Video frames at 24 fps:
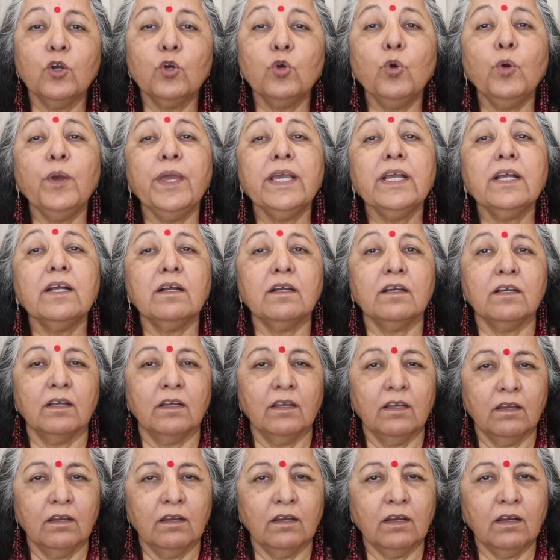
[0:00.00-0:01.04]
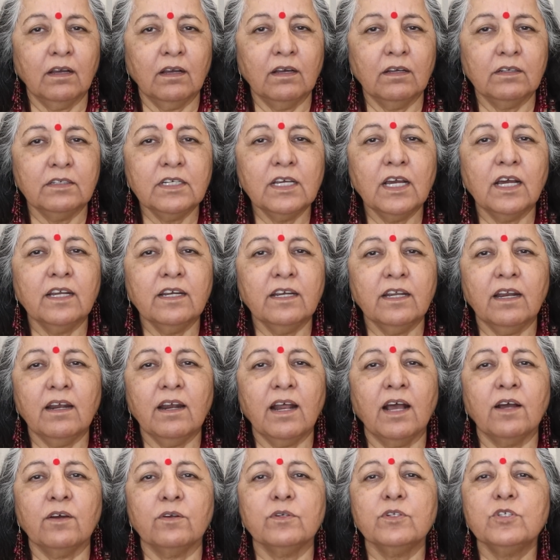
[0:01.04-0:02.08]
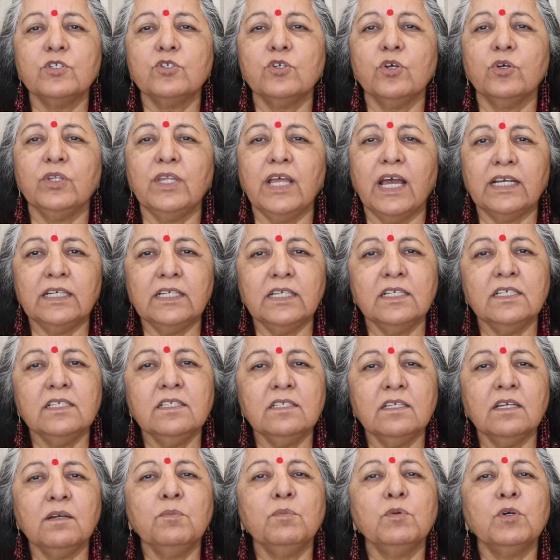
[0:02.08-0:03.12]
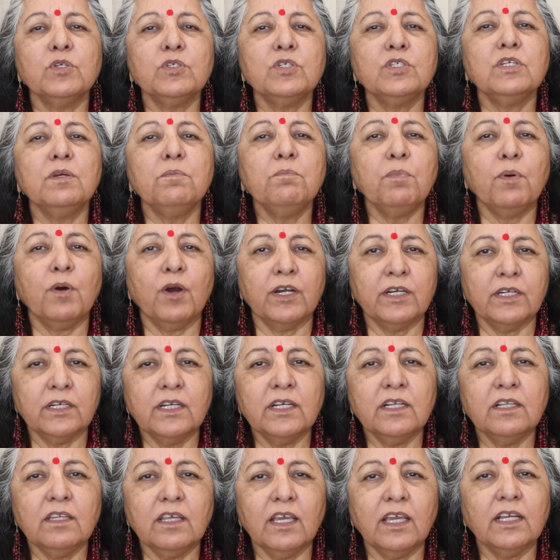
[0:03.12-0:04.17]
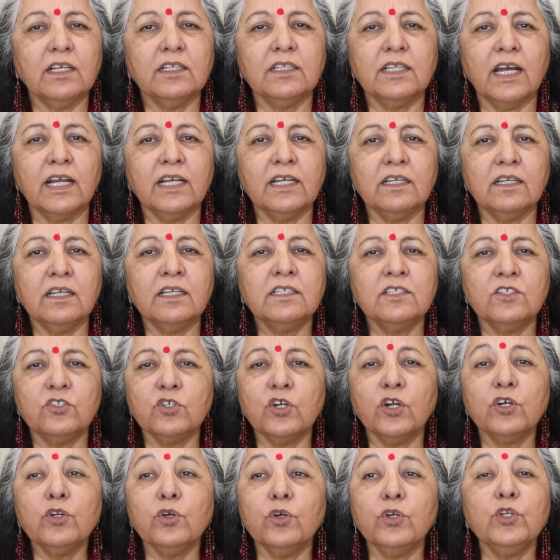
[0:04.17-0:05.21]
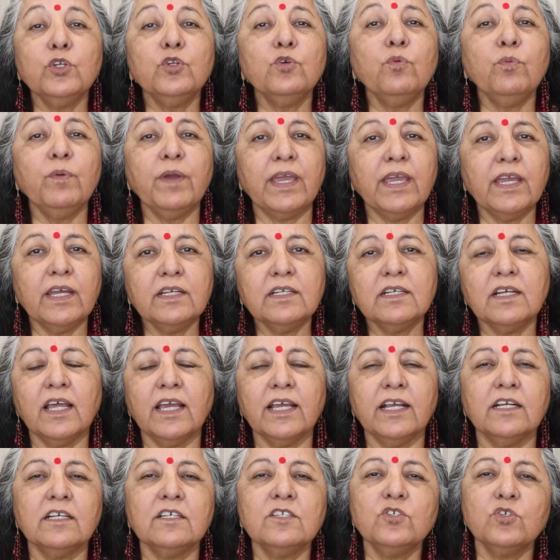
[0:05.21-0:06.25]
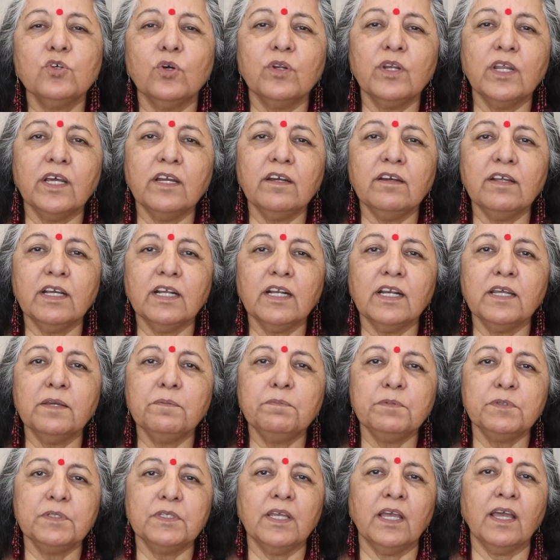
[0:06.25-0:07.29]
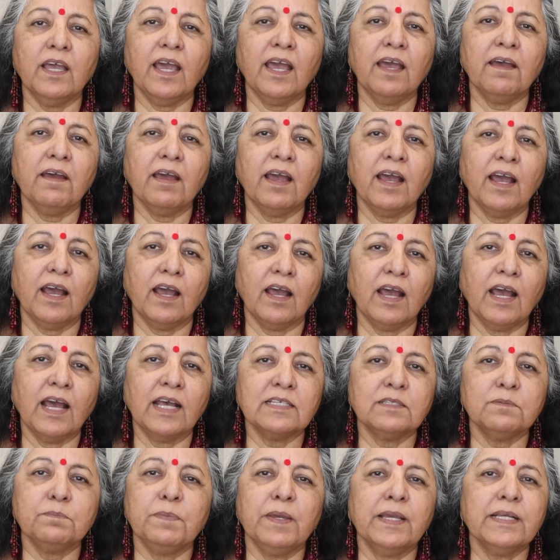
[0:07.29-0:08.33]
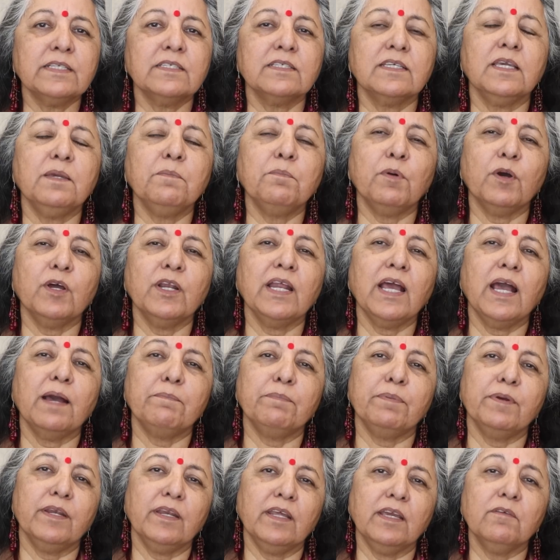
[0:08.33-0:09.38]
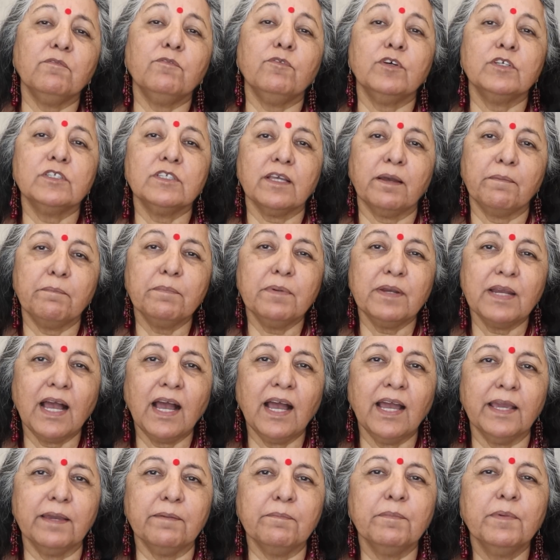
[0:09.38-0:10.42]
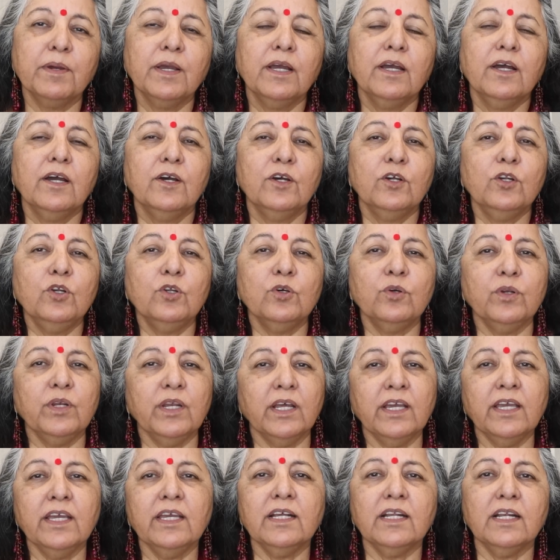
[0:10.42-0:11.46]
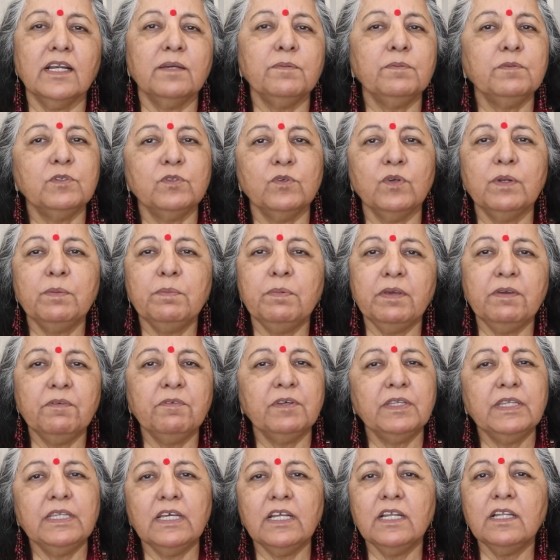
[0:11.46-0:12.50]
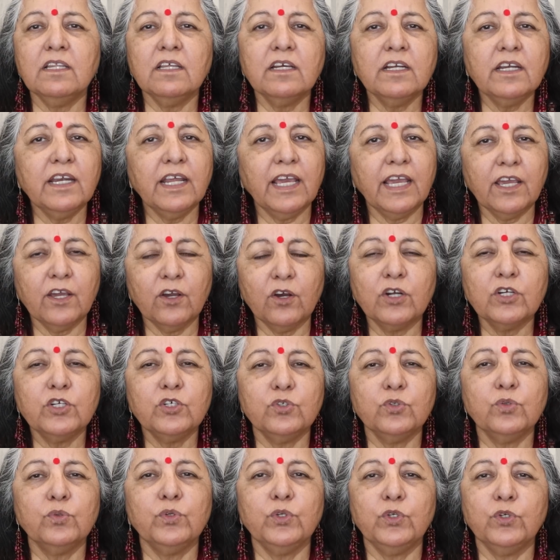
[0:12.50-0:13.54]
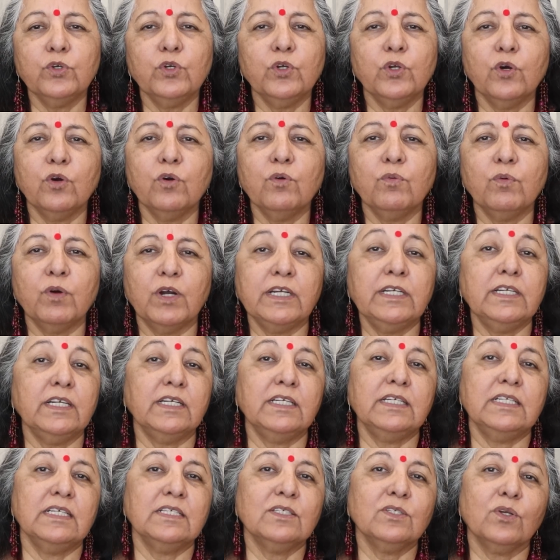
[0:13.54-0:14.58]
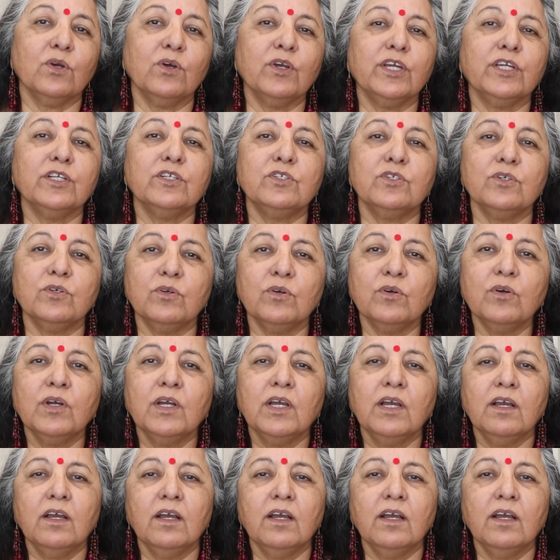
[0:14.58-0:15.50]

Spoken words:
quick turnaround. So that is the most important thing, that it's not going to wait like a solar eclipse. Aspects keep on happening for some time. Lunar eclipse will be within the day or two, you know what it is going to